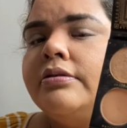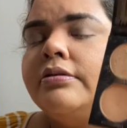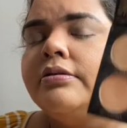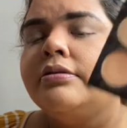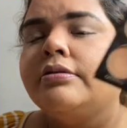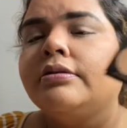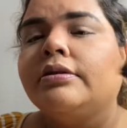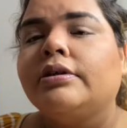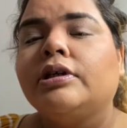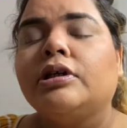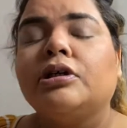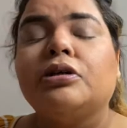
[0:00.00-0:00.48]

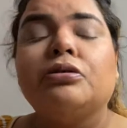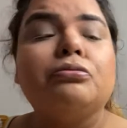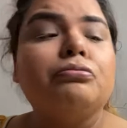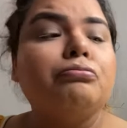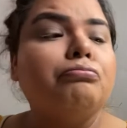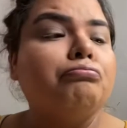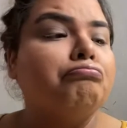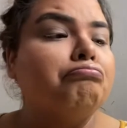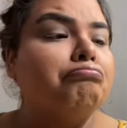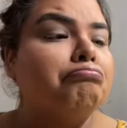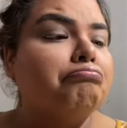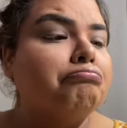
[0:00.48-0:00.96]
You know,
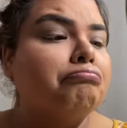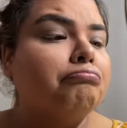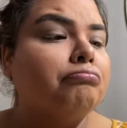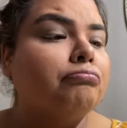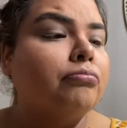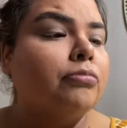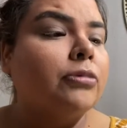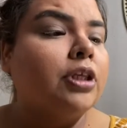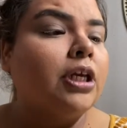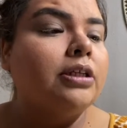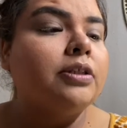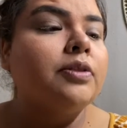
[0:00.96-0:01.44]

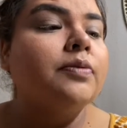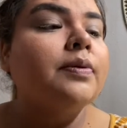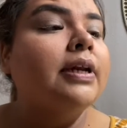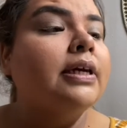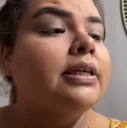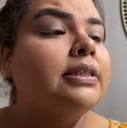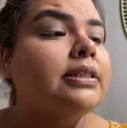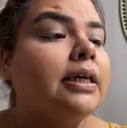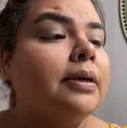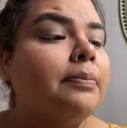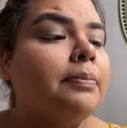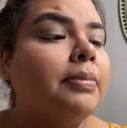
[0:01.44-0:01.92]
that's what I
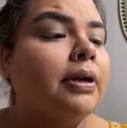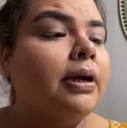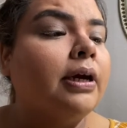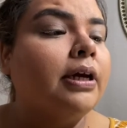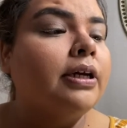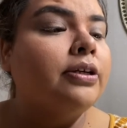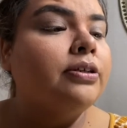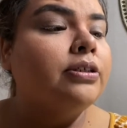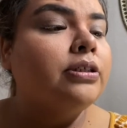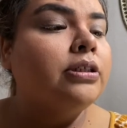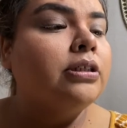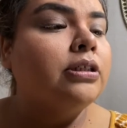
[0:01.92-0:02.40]
say, but I
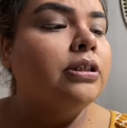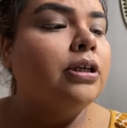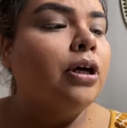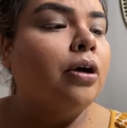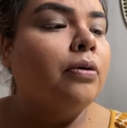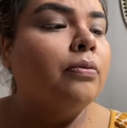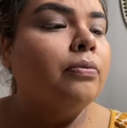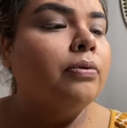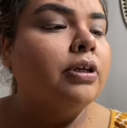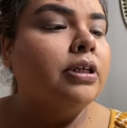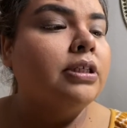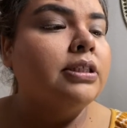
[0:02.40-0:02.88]
usually
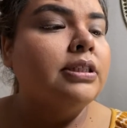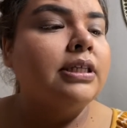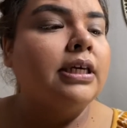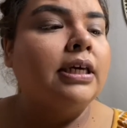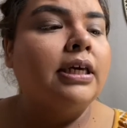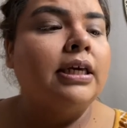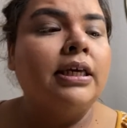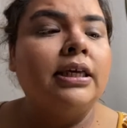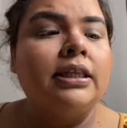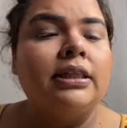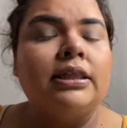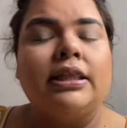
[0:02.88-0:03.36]
always
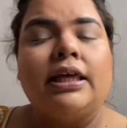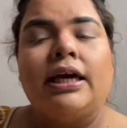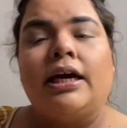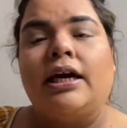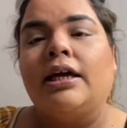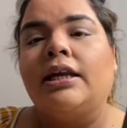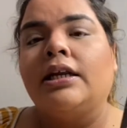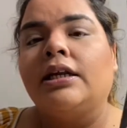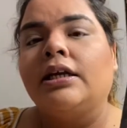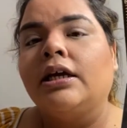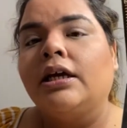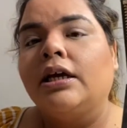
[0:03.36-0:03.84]
hit
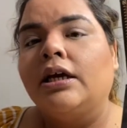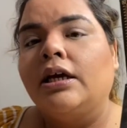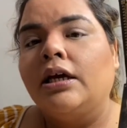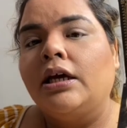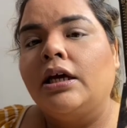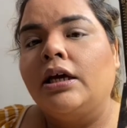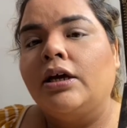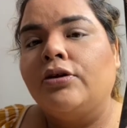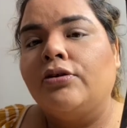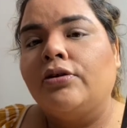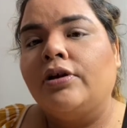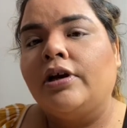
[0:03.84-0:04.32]
that
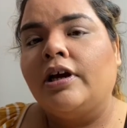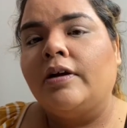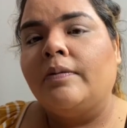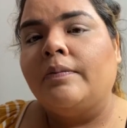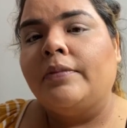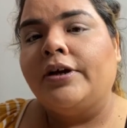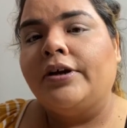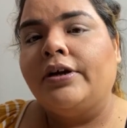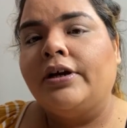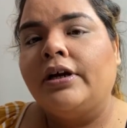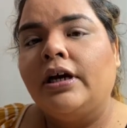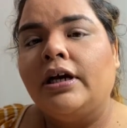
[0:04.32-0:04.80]

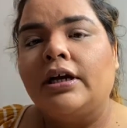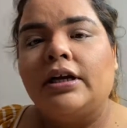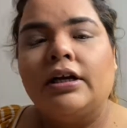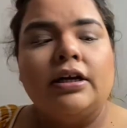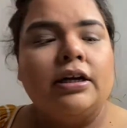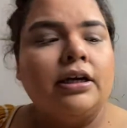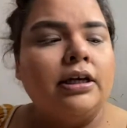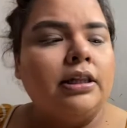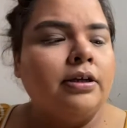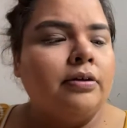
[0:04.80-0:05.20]
cranberry kind of color.